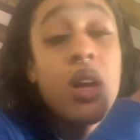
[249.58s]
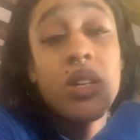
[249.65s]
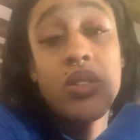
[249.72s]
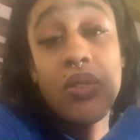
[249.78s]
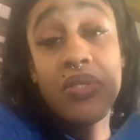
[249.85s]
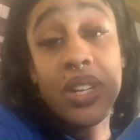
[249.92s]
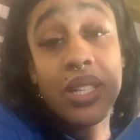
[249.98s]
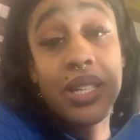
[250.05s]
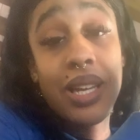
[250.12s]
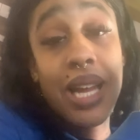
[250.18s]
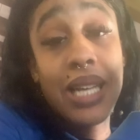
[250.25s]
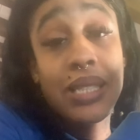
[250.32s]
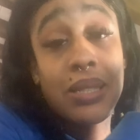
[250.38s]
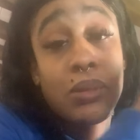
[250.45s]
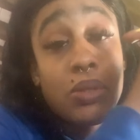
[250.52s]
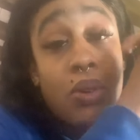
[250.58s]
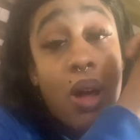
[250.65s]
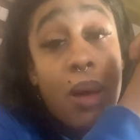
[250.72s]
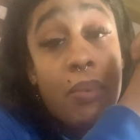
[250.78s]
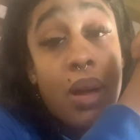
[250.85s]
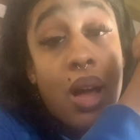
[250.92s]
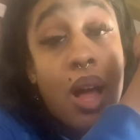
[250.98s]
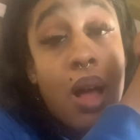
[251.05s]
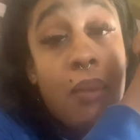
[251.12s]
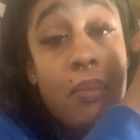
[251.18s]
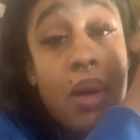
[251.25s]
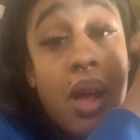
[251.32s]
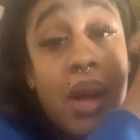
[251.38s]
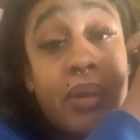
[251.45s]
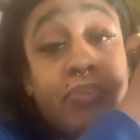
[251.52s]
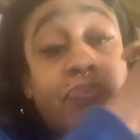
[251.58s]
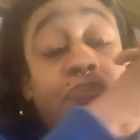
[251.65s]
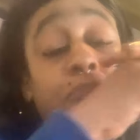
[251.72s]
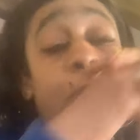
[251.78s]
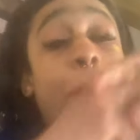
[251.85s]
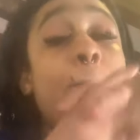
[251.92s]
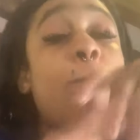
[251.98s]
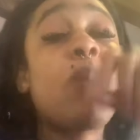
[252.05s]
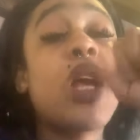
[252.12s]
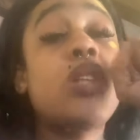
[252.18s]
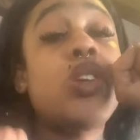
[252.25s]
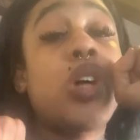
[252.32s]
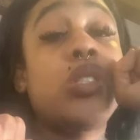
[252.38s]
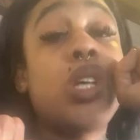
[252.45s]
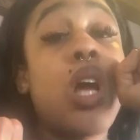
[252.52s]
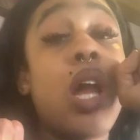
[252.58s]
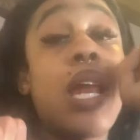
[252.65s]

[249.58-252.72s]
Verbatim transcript: Don't forget to like, subscribe, and comment. Talk to y'all